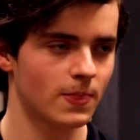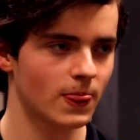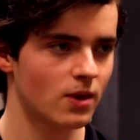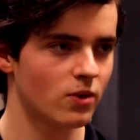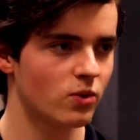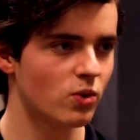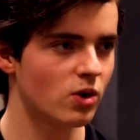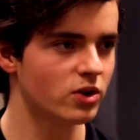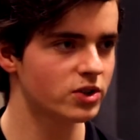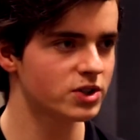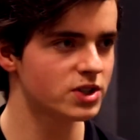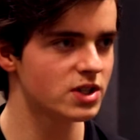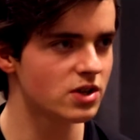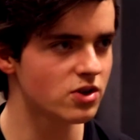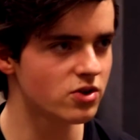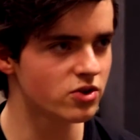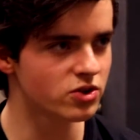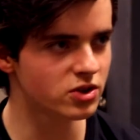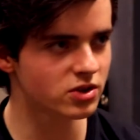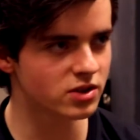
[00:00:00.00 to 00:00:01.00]
Well, see,
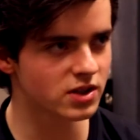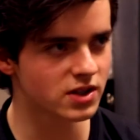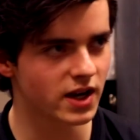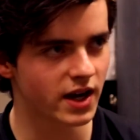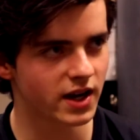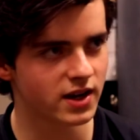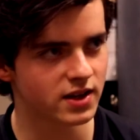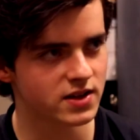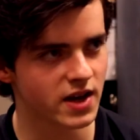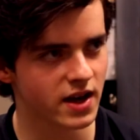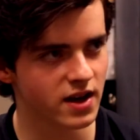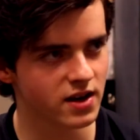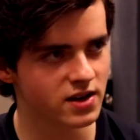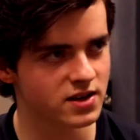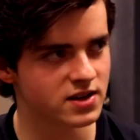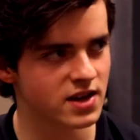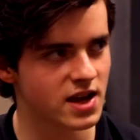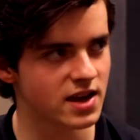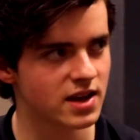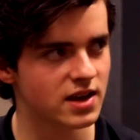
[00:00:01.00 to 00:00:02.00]
usually I tend to
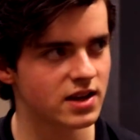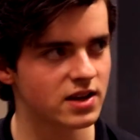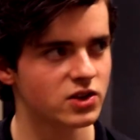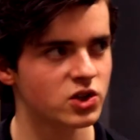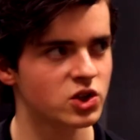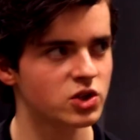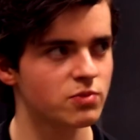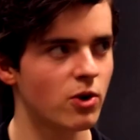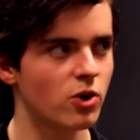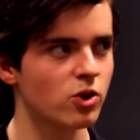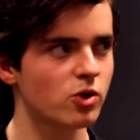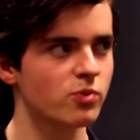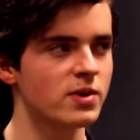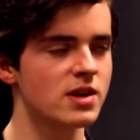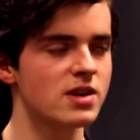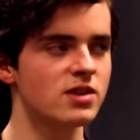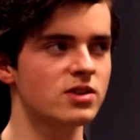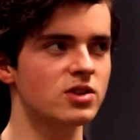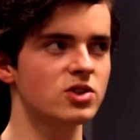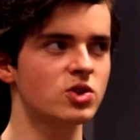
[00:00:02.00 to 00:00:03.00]
take it in smaller
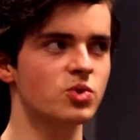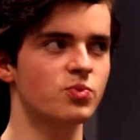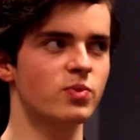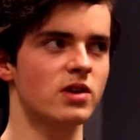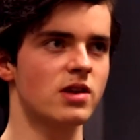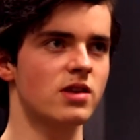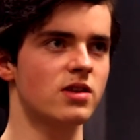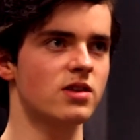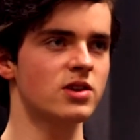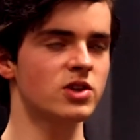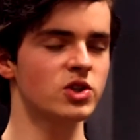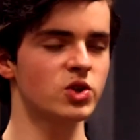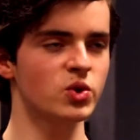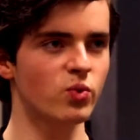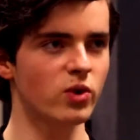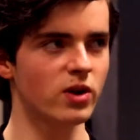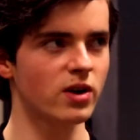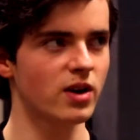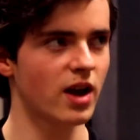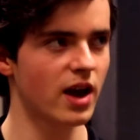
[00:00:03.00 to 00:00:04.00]
pieces, but this
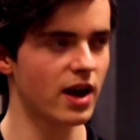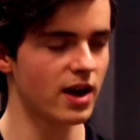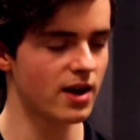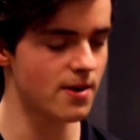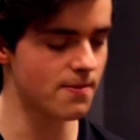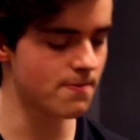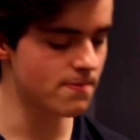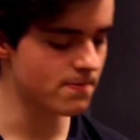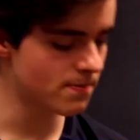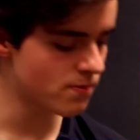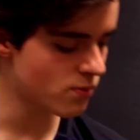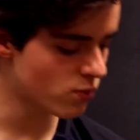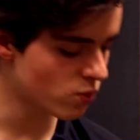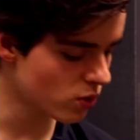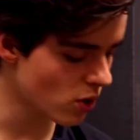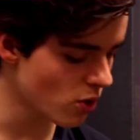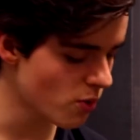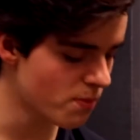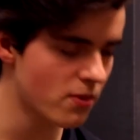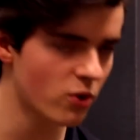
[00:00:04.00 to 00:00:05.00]
one I
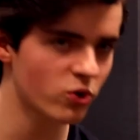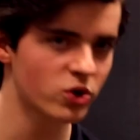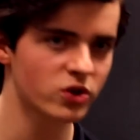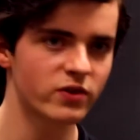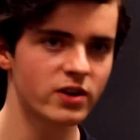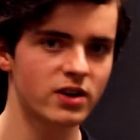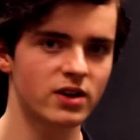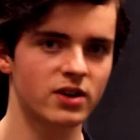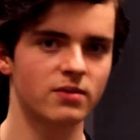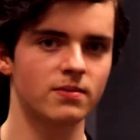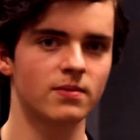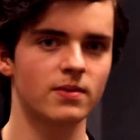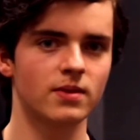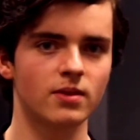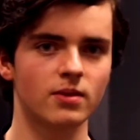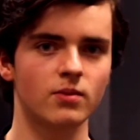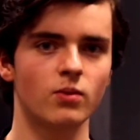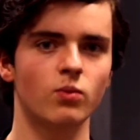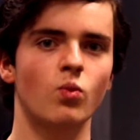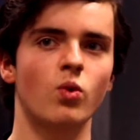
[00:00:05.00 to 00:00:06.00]
wrote most of it in
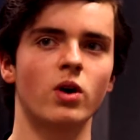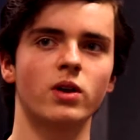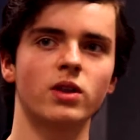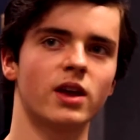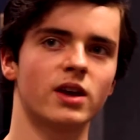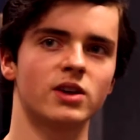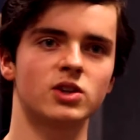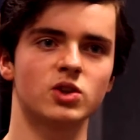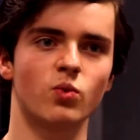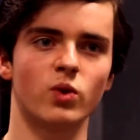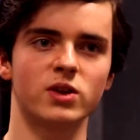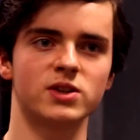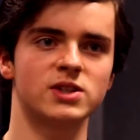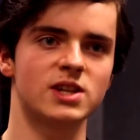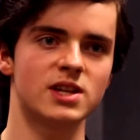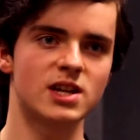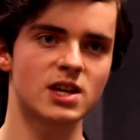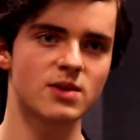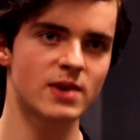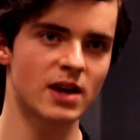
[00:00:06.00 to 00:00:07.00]
one
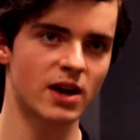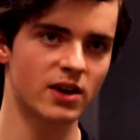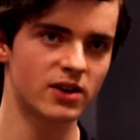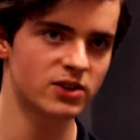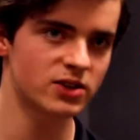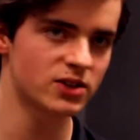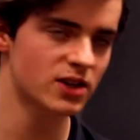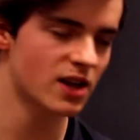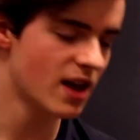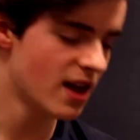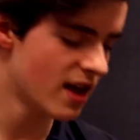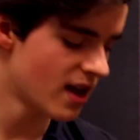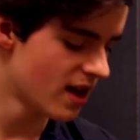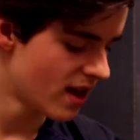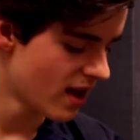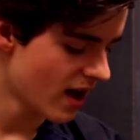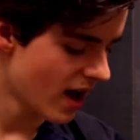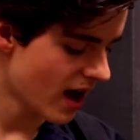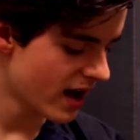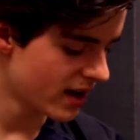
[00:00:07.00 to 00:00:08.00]
sitting because
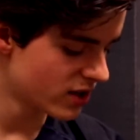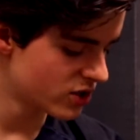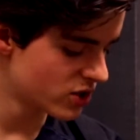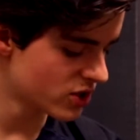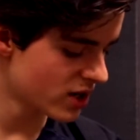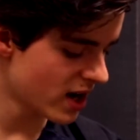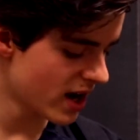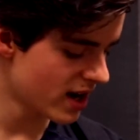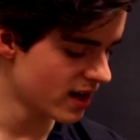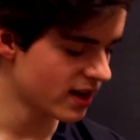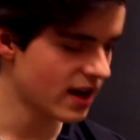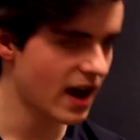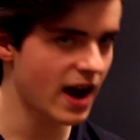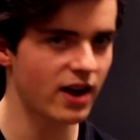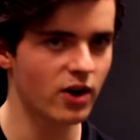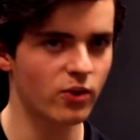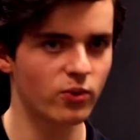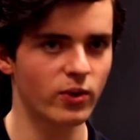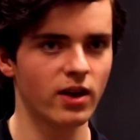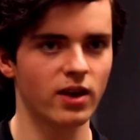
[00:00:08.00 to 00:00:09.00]
I just kind of got
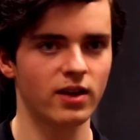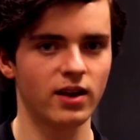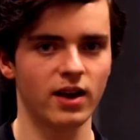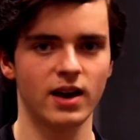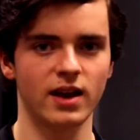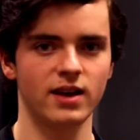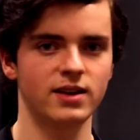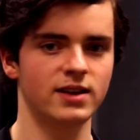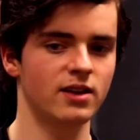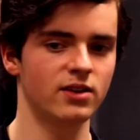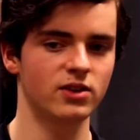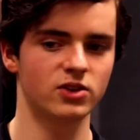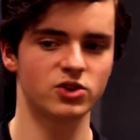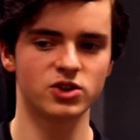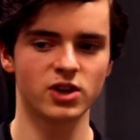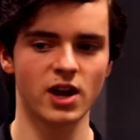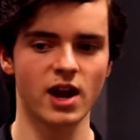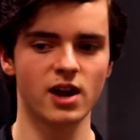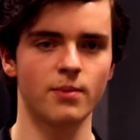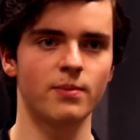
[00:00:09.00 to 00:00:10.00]
an idea that
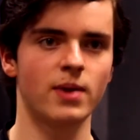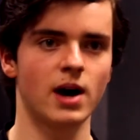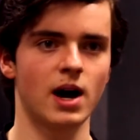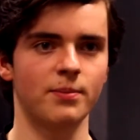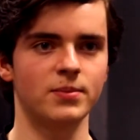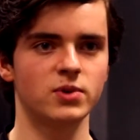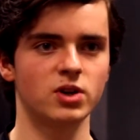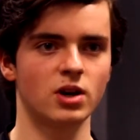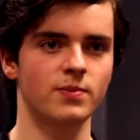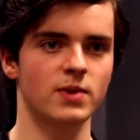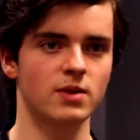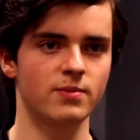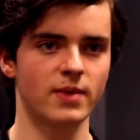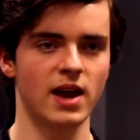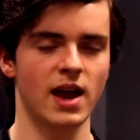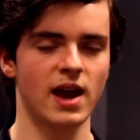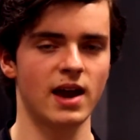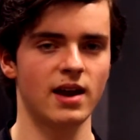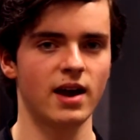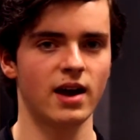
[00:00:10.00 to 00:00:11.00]
just kind of popped up in my
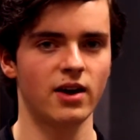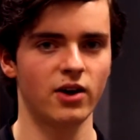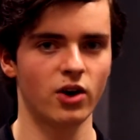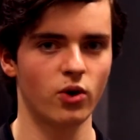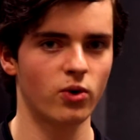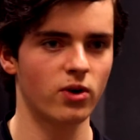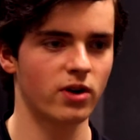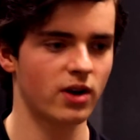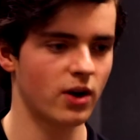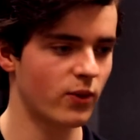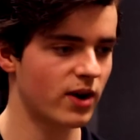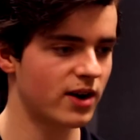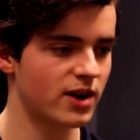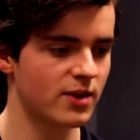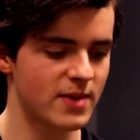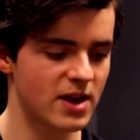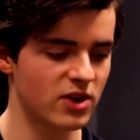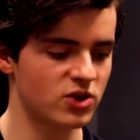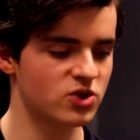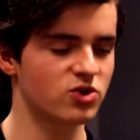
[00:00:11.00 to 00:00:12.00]
head out of nowhere, and I wanted to
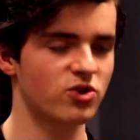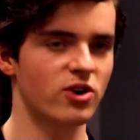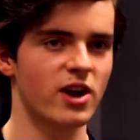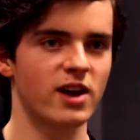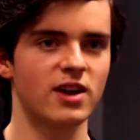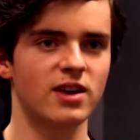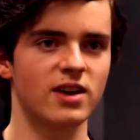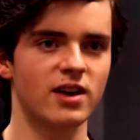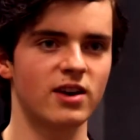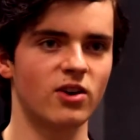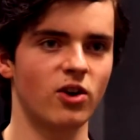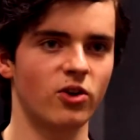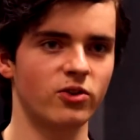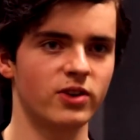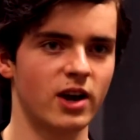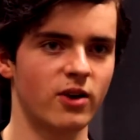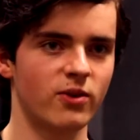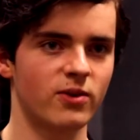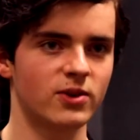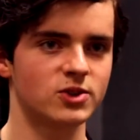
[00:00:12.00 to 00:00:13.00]
make sure I could get it all
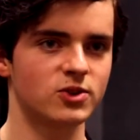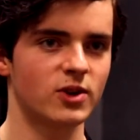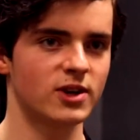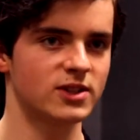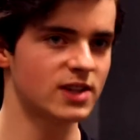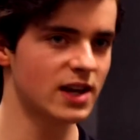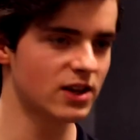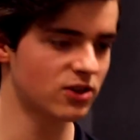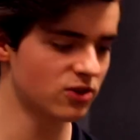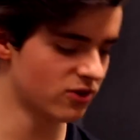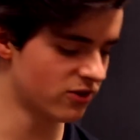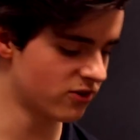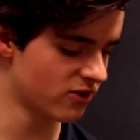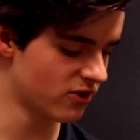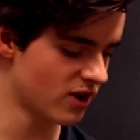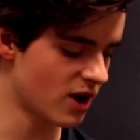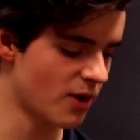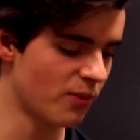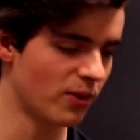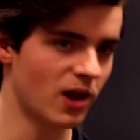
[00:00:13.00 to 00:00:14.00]
down. So I sat there for a
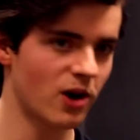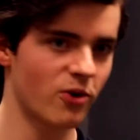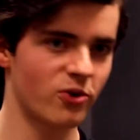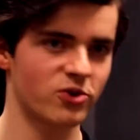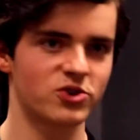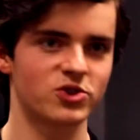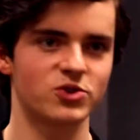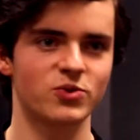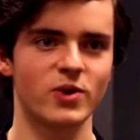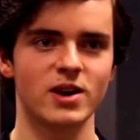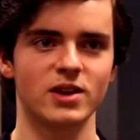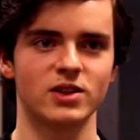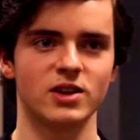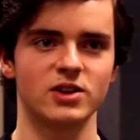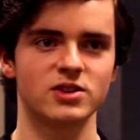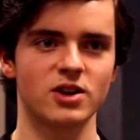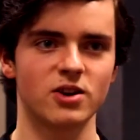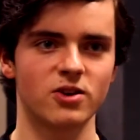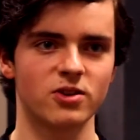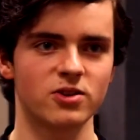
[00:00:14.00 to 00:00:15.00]
couple hours just writing the
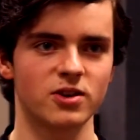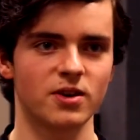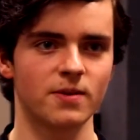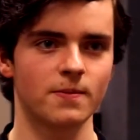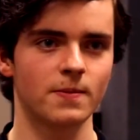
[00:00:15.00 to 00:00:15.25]
entire thing.